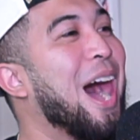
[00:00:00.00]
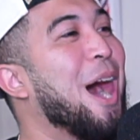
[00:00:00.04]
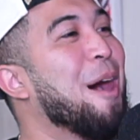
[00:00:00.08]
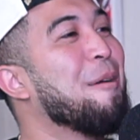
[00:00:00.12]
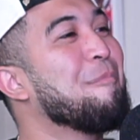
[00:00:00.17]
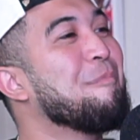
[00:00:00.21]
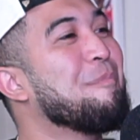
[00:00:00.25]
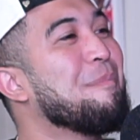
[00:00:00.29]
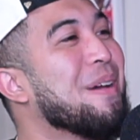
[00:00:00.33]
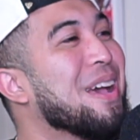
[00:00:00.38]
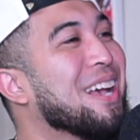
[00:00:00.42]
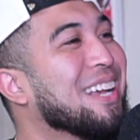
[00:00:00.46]

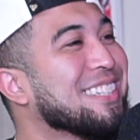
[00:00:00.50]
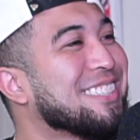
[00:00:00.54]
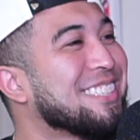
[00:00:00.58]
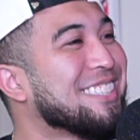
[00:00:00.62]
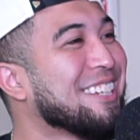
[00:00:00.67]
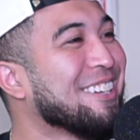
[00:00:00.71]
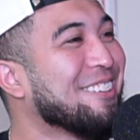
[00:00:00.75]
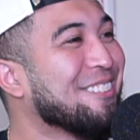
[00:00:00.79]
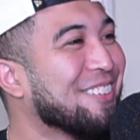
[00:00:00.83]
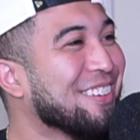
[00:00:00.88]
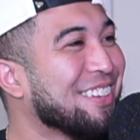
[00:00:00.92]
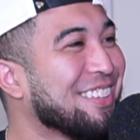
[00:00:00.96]
I'm
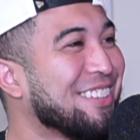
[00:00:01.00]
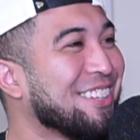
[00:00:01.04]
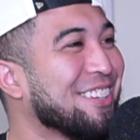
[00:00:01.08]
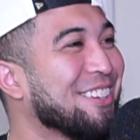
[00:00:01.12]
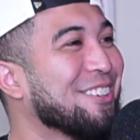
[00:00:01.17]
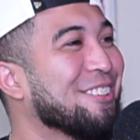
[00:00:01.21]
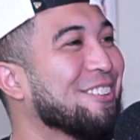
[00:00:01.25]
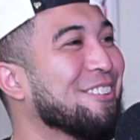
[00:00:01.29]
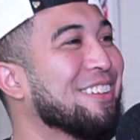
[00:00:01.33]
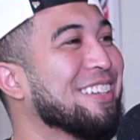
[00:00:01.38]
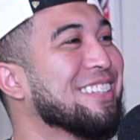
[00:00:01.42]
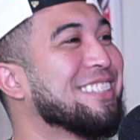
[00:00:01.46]
messing with
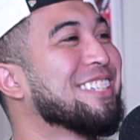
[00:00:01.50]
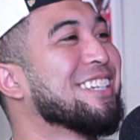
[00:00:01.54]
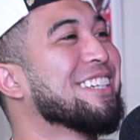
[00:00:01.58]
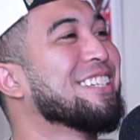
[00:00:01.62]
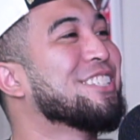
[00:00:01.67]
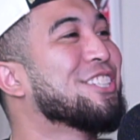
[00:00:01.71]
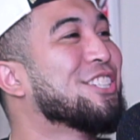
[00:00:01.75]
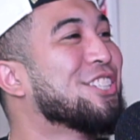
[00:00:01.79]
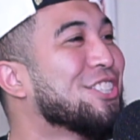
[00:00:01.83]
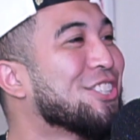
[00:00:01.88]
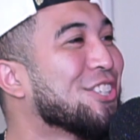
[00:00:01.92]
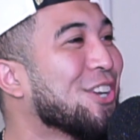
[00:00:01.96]
you. It's
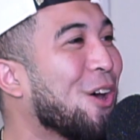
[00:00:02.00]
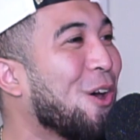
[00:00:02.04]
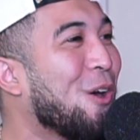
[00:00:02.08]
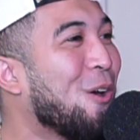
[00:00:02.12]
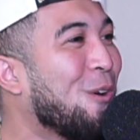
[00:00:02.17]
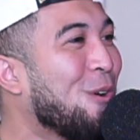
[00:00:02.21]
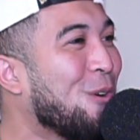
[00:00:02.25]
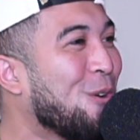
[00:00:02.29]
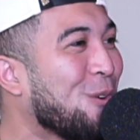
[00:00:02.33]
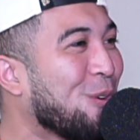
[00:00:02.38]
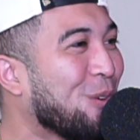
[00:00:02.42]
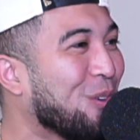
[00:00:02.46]
a
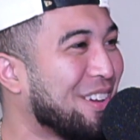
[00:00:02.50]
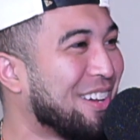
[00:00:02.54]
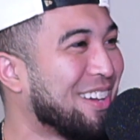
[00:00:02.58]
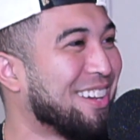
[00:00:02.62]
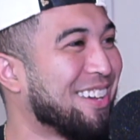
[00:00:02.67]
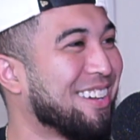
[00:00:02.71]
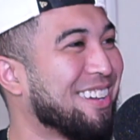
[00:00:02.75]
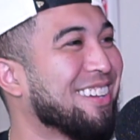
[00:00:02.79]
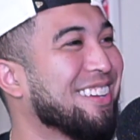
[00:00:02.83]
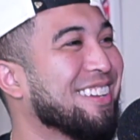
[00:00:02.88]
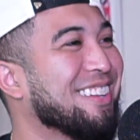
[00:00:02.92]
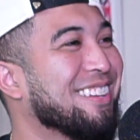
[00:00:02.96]

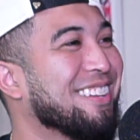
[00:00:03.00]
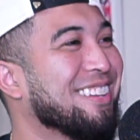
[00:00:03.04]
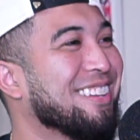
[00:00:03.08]
joke.